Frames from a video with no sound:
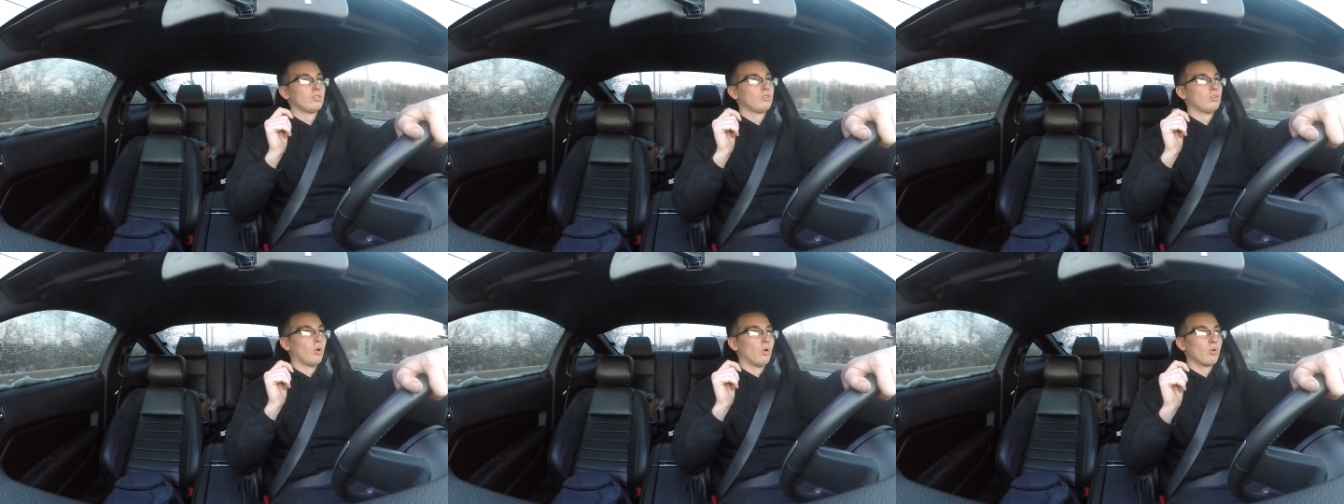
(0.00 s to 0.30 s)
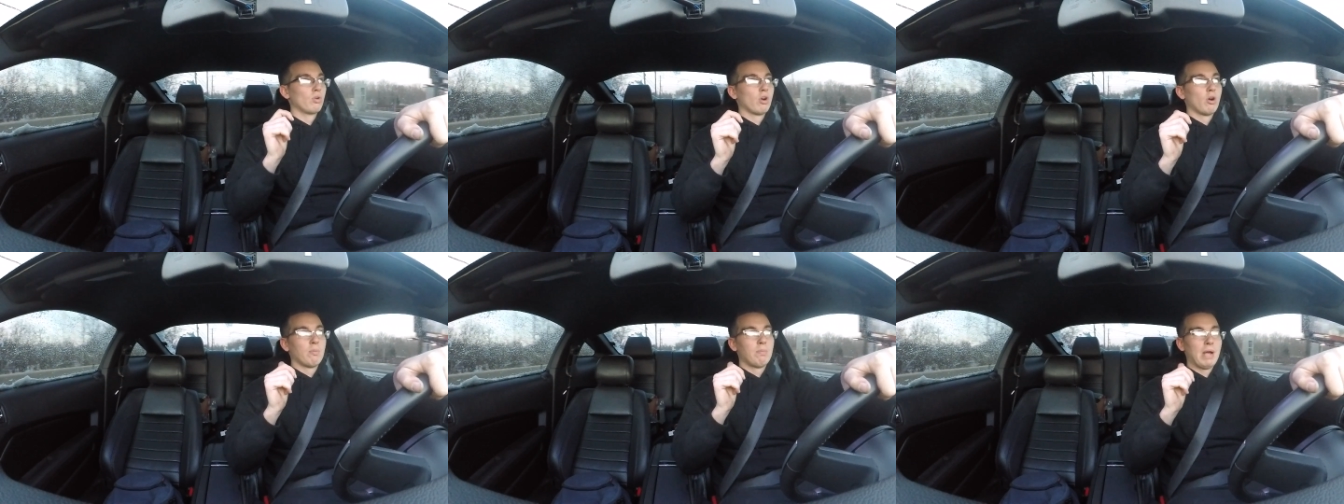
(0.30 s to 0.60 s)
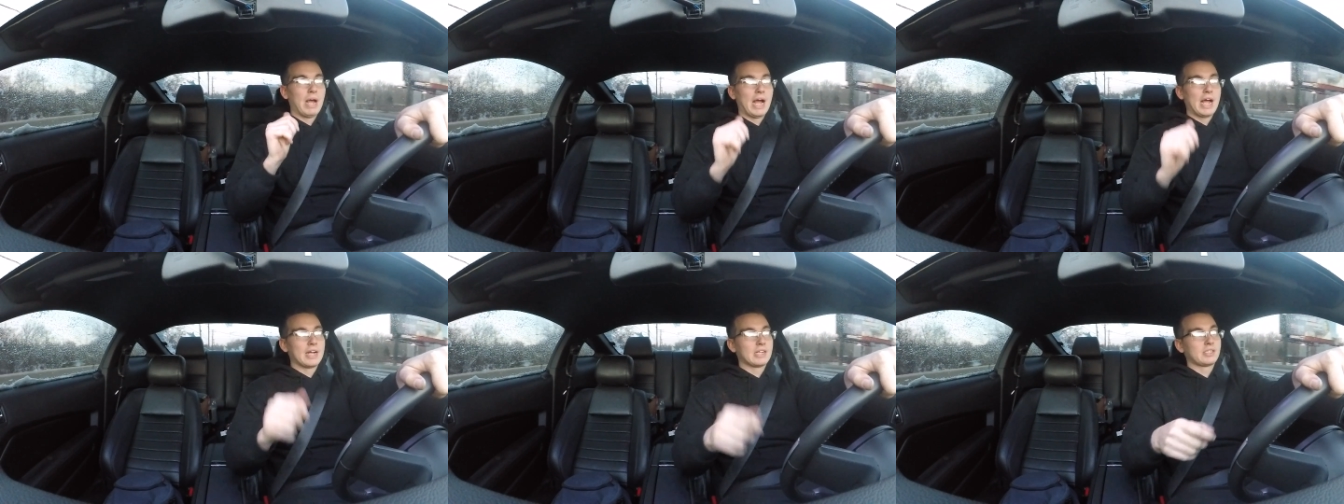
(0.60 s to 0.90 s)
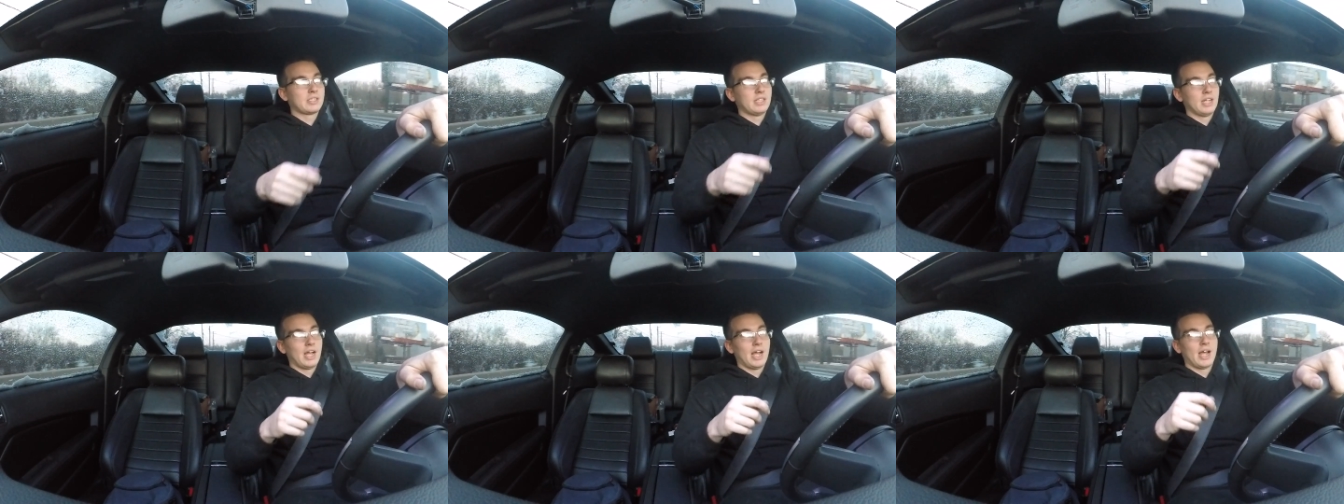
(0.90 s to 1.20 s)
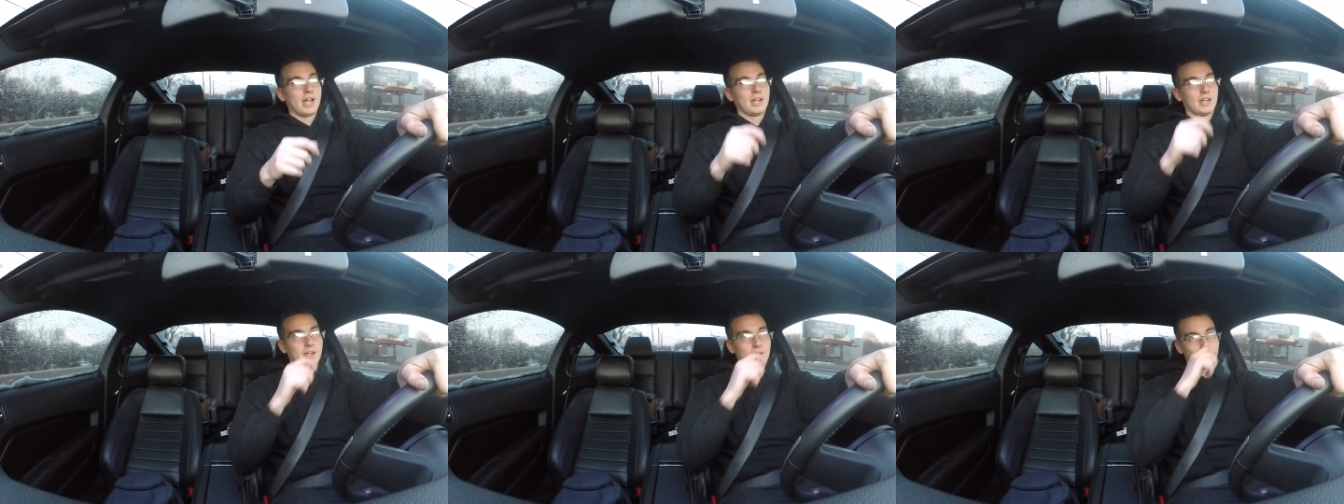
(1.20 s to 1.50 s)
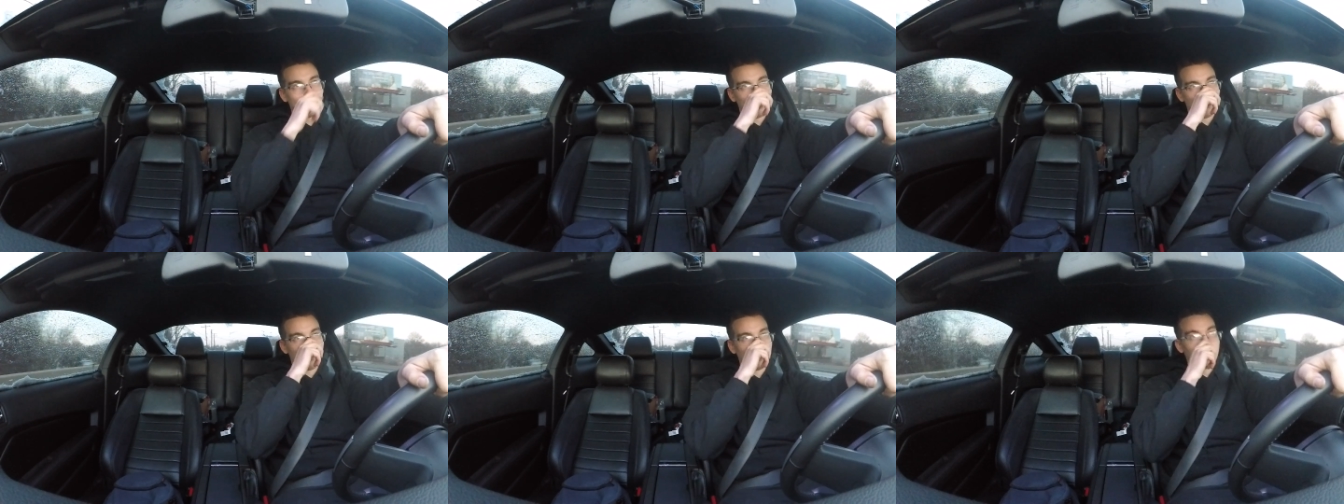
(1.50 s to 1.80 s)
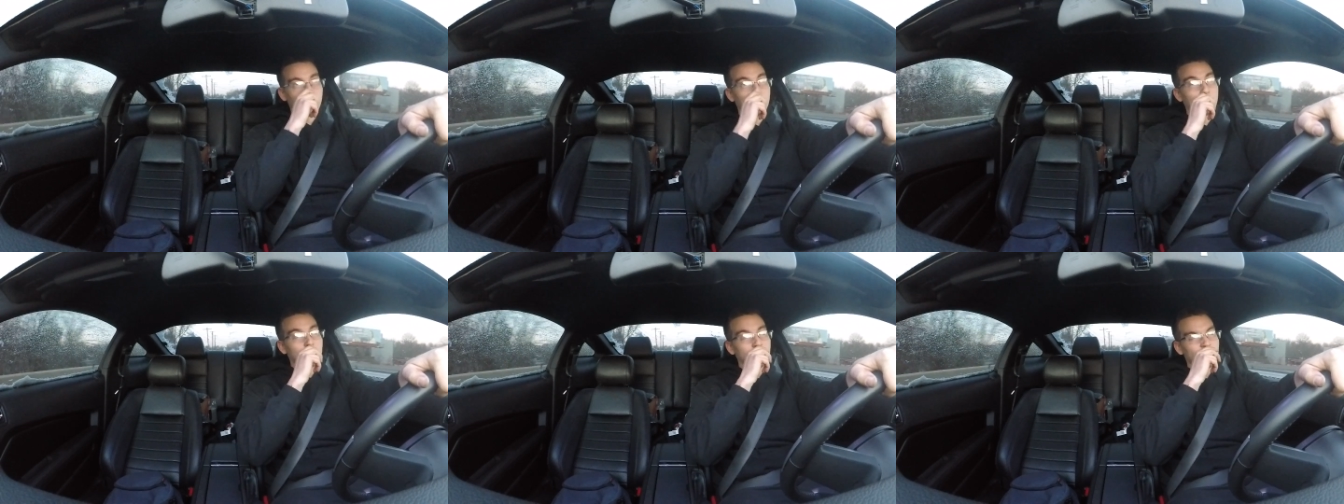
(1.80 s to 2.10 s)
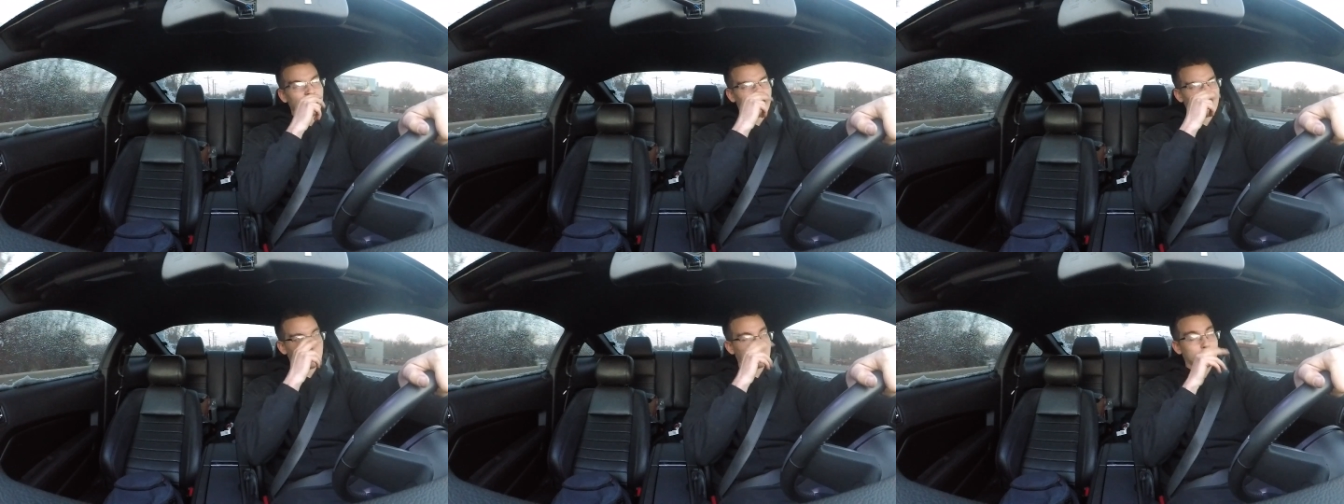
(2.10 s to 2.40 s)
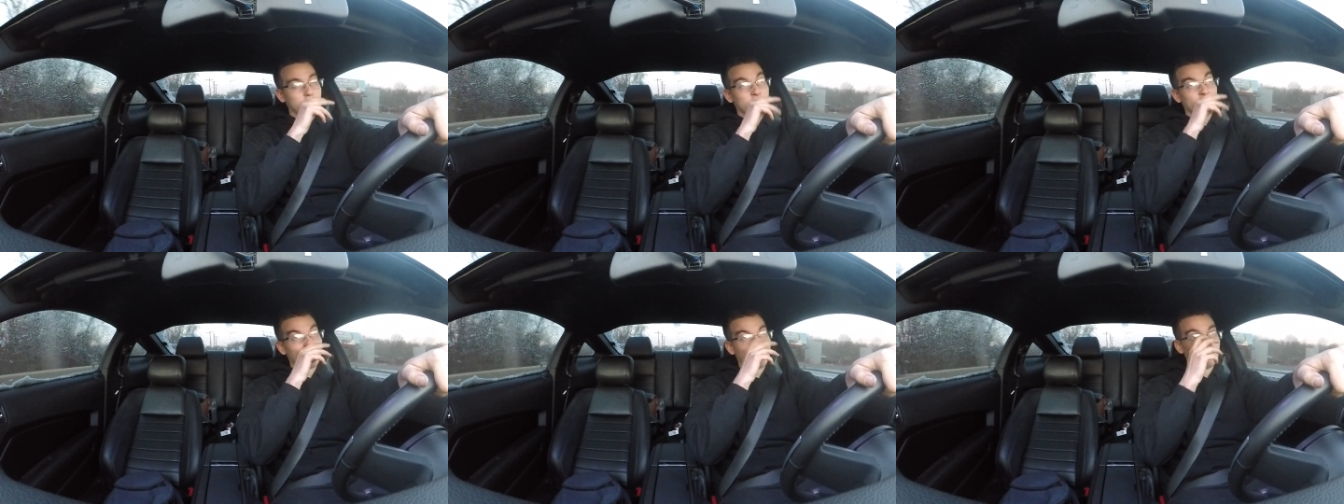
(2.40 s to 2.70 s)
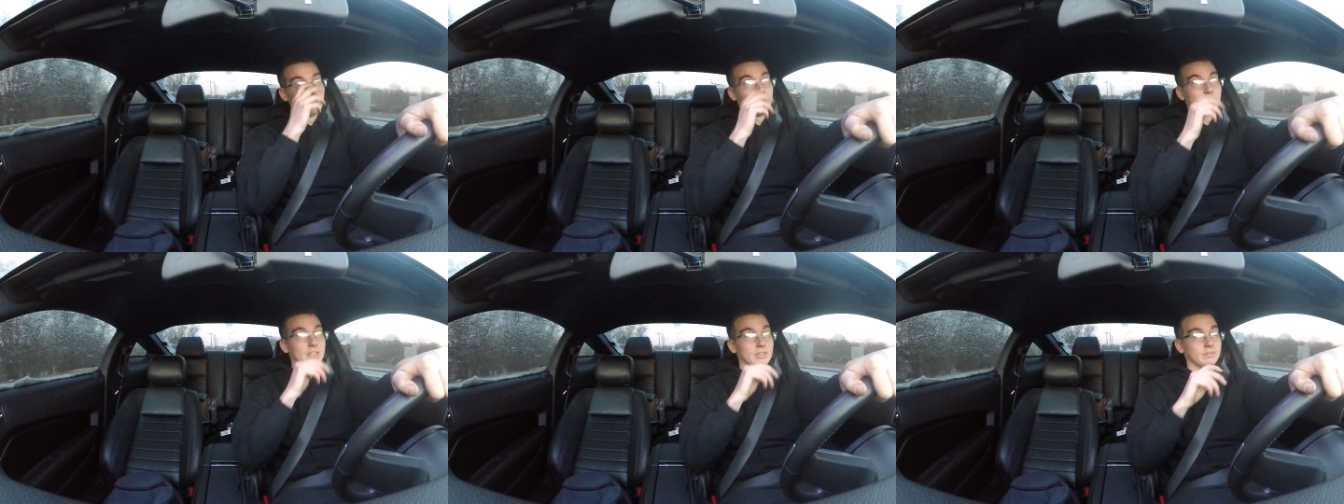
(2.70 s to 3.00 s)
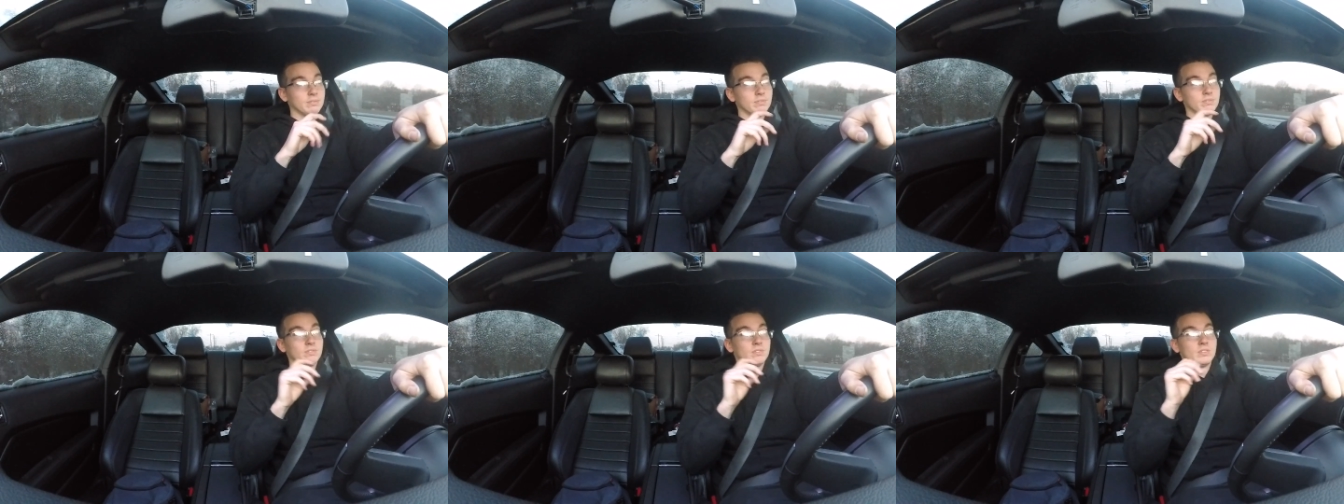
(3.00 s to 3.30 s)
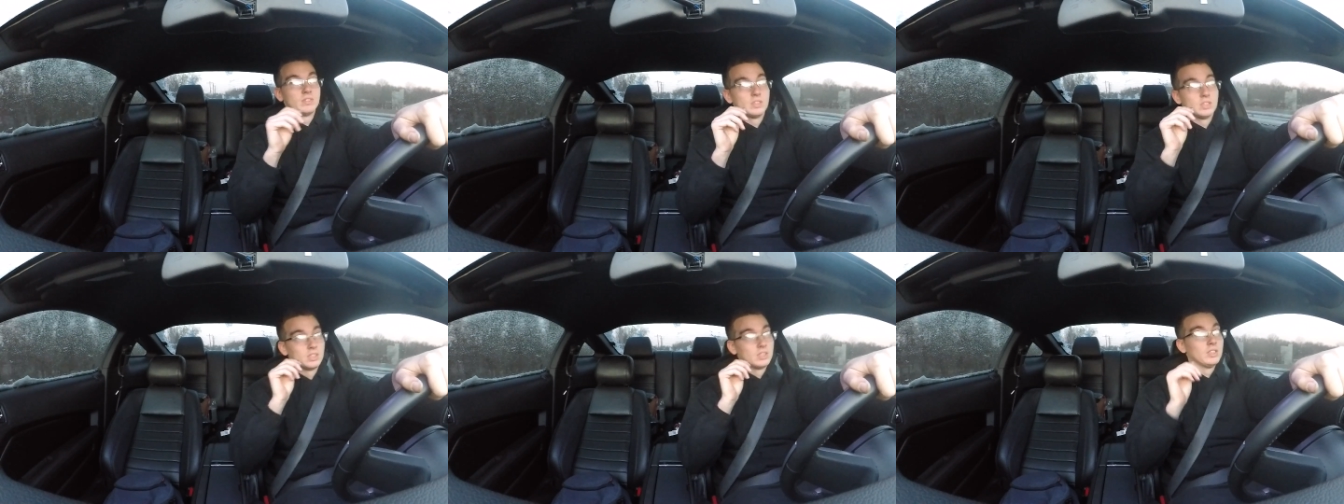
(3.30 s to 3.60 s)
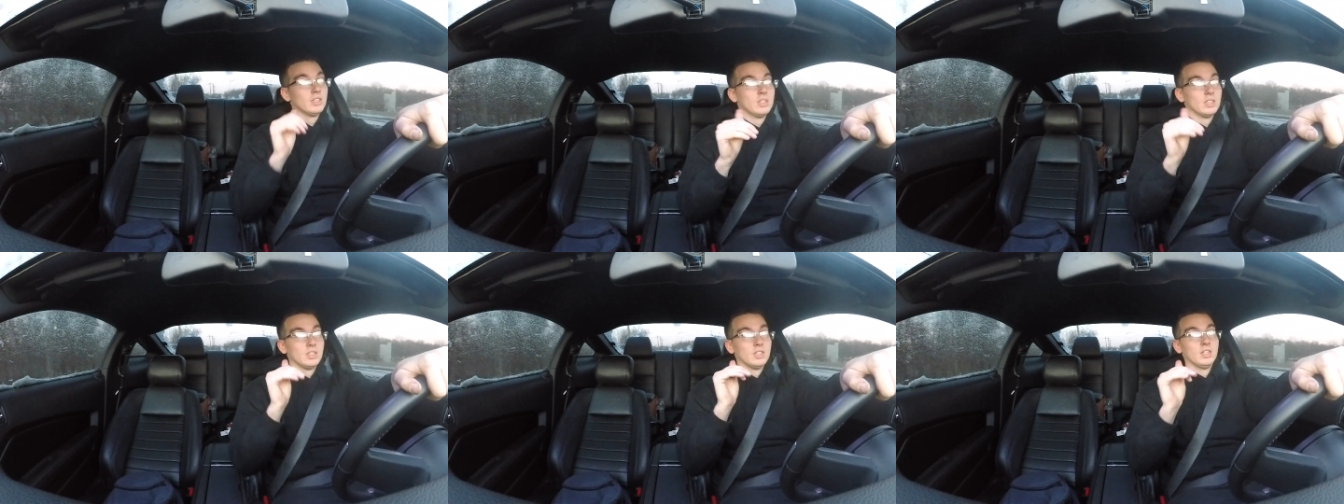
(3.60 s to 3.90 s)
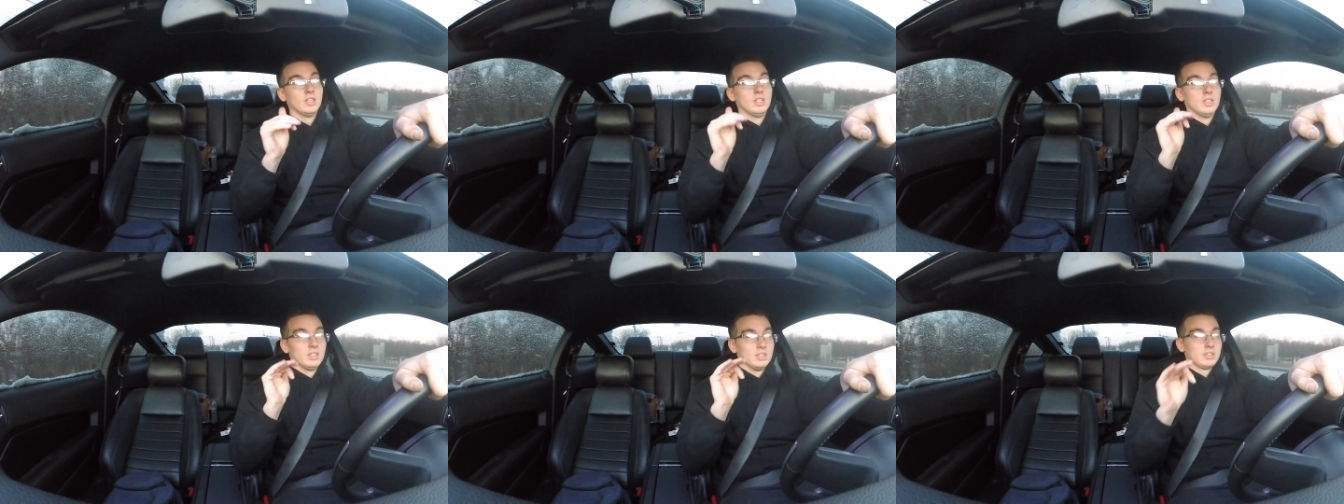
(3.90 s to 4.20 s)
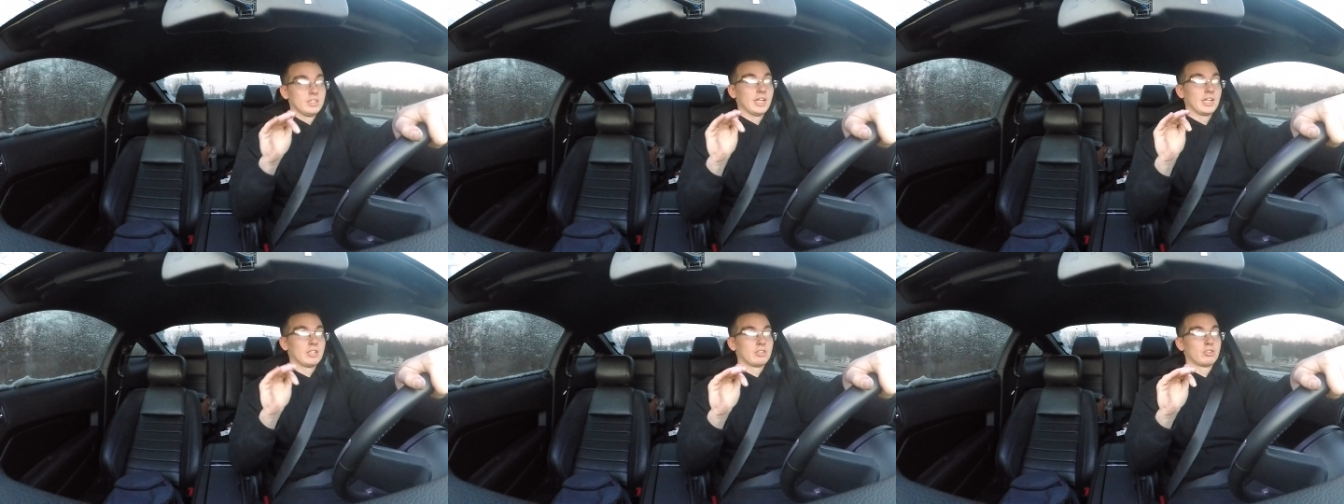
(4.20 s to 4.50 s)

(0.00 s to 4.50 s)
Don't go past that, or it's going to really take